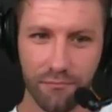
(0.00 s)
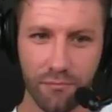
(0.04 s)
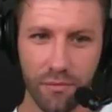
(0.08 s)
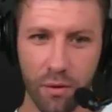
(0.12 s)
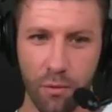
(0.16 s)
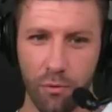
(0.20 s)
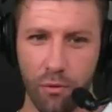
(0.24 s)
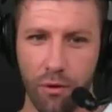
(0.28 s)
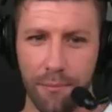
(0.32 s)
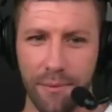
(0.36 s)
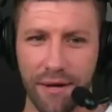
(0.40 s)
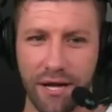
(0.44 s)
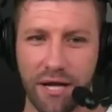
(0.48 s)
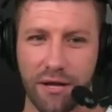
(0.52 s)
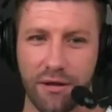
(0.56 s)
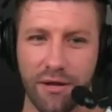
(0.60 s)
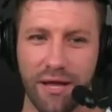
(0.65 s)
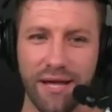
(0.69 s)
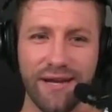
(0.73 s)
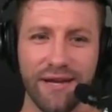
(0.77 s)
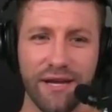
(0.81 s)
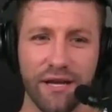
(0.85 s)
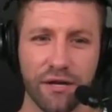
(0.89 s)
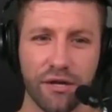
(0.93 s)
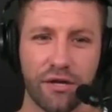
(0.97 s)
Will
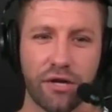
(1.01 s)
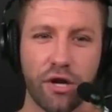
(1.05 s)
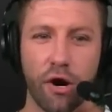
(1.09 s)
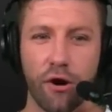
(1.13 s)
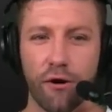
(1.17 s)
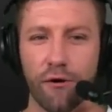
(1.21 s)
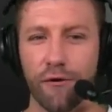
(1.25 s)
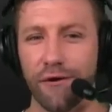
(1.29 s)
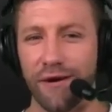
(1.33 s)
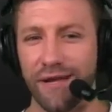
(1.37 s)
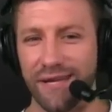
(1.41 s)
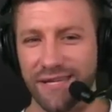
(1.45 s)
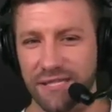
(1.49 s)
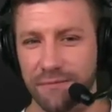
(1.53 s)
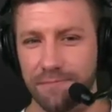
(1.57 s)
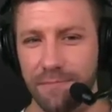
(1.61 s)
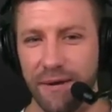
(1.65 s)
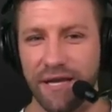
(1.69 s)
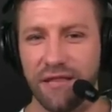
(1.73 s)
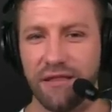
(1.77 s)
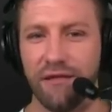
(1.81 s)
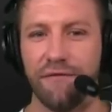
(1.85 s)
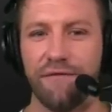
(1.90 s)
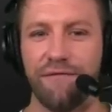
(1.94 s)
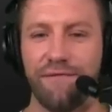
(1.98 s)
McClendon Curtis
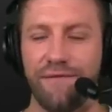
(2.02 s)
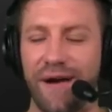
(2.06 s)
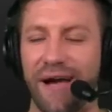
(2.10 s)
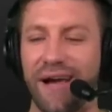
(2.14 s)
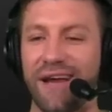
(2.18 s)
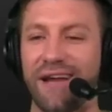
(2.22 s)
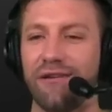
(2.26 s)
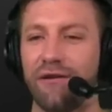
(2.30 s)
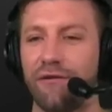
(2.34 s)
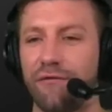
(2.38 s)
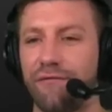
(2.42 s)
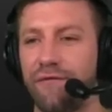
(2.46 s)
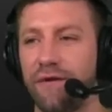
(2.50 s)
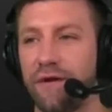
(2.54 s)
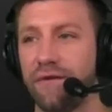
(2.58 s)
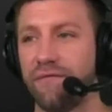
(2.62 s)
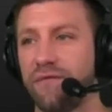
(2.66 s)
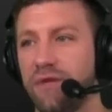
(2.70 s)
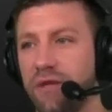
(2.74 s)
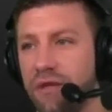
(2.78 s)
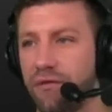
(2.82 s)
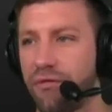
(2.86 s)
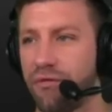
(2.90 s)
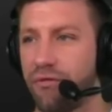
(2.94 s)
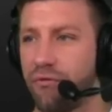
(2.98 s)
make the final
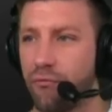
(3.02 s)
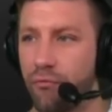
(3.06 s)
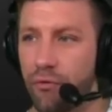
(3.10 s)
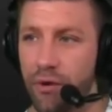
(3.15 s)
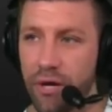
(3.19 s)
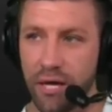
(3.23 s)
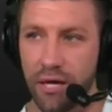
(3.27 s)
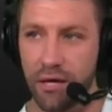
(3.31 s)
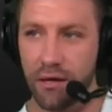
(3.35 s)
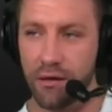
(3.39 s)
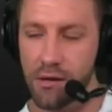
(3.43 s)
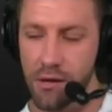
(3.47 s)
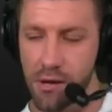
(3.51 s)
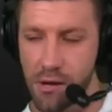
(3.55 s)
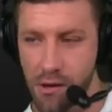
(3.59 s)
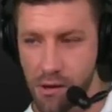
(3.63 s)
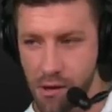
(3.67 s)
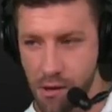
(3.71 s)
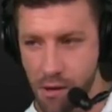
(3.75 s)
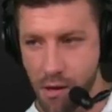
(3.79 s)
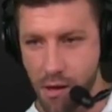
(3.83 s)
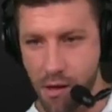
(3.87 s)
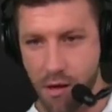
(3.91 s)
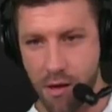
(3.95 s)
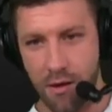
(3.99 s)
53?
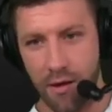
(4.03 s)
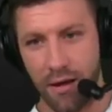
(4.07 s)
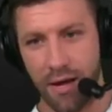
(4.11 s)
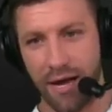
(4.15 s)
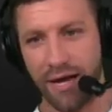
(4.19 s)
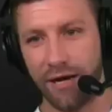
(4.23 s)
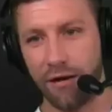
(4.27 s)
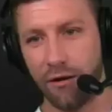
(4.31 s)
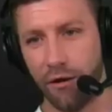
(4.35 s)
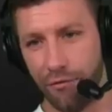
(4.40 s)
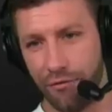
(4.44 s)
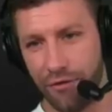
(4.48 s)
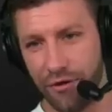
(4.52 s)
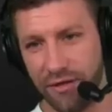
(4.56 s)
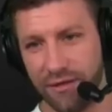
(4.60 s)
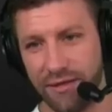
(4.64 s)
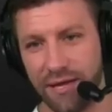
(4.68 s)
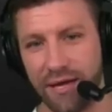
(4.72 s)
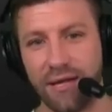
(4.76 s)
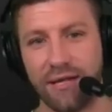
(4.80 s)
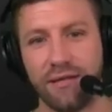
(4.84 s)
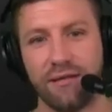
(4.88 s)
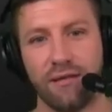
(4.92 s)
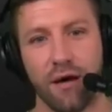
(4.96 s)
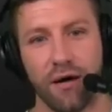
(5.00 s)
I don't think
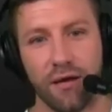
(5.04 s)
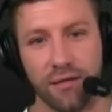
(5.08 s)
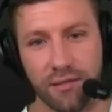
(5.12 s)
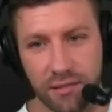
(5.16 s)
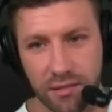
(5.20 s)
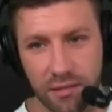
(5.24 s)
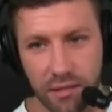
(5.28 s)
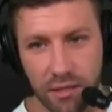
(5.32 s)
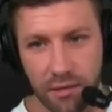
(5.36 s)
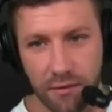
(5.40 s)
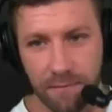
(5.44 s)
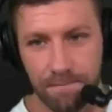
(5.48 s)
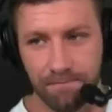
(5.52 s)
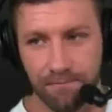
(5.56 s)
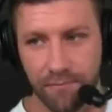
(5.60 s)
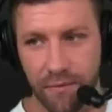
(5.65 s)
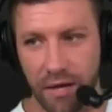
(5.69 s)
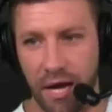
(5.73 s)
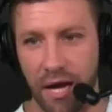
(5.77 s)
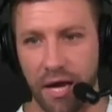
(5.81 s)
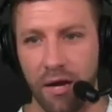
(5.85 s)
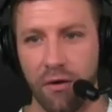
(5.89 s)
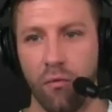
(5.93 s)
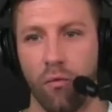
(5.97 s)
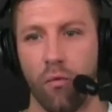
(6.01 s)
that he does.
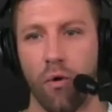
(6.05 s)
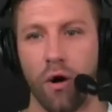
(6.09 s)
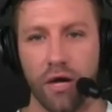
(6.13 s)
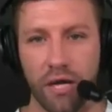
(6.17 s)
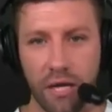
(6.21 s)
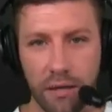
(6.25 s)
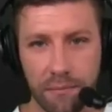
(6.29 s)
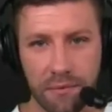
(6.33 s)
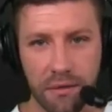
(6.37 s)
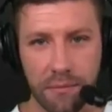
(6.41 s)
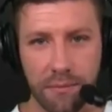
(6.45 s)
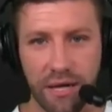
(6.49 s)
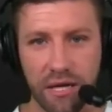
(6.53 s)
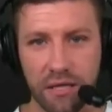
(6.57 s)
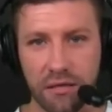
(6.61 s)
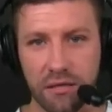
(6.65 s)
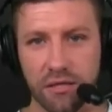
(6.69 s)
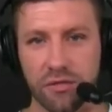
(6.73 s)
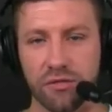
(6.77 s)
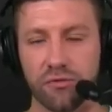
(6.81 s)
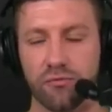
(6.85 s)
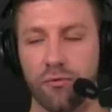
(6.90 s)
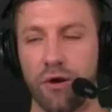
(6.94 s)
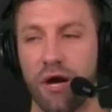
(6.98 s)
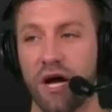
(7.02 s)
I want him to make
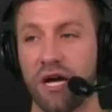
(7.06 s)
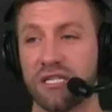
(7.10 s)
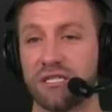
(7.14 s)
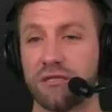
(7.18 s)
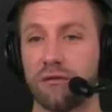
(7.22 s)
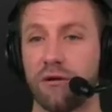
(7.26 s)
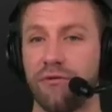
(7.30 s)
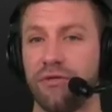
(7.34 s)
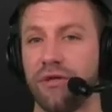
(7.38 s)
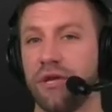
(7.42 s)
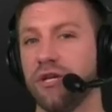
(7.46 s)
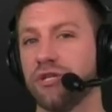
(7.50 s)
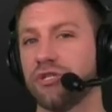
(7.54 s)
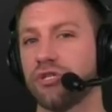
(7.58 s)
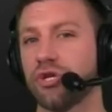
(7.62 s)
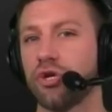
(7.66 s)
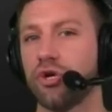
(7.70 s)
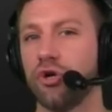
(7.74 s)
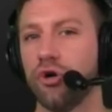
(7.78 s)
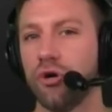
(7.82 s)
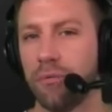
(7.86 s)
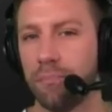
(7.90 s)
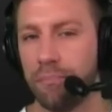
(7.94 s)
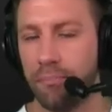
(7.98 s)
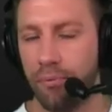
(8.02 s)
this roster. I think he's a
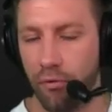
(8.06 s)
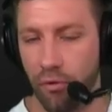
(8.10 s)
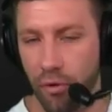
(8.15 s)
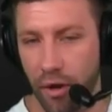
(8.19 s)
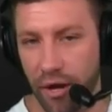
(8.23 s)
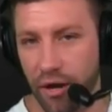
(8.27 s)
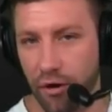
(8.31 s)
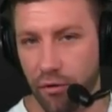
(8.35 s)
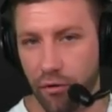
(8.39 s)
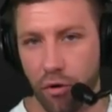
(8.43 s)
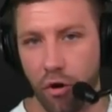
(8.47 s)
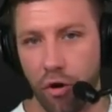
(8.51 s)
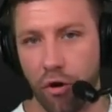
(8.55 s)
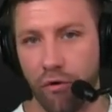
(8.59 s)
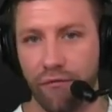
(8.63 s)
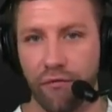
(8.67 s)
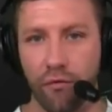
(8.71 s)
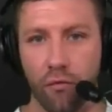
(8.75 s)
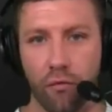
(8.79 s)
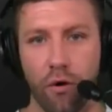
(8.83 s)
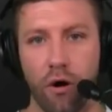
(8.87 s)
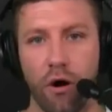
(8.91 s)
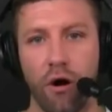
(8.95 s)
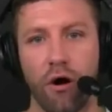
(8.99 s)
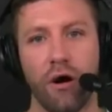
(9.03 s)
good player
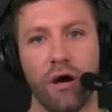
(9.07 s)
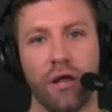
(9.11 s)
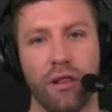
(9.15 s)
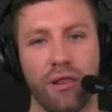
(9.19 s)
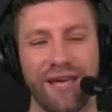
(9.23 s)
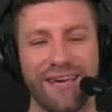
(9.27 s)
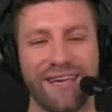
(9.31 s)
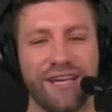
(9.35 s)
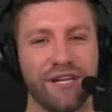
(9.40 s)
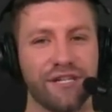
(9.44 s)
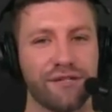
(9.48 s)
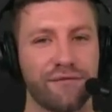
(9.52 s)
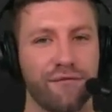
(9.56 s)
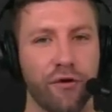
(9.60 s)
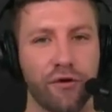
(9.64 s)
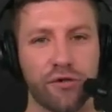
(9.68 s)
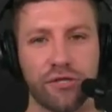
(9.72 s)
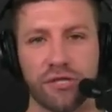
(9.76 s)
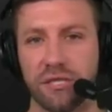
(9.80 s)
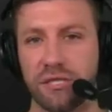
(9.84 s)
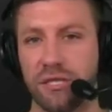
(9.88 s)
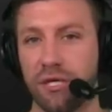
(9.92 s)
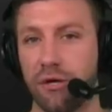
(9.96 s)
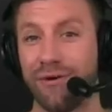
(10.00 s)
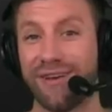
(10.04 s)
overall. I like his
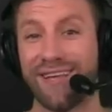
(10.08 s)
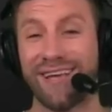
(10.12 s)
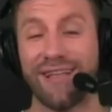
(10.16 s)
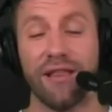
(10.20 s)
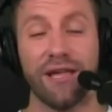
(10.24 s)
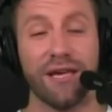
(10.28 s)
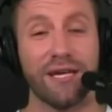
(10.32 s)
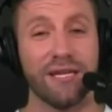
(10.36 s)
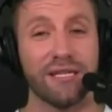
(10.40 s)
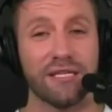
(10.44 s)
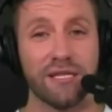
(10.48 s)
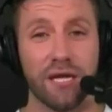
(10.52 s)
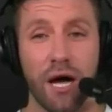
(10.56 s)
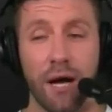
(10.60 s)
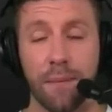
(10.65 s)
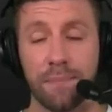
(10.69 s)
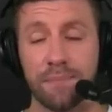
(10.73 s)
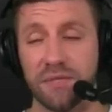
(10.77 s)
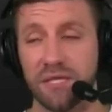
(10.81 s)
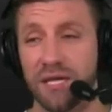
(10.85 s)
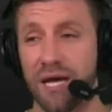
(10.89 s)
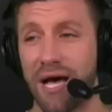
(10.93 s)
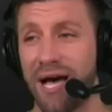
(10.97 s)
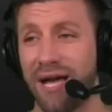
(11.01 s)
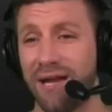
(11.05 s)
versatility. I like his
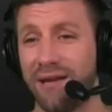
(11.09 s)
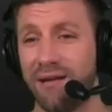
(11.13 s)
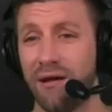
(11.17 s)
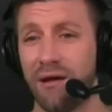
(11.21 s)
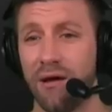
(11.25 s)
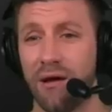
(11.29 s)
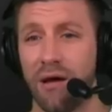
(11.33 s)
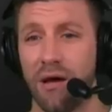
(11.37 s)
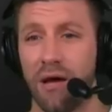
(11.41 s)
upside.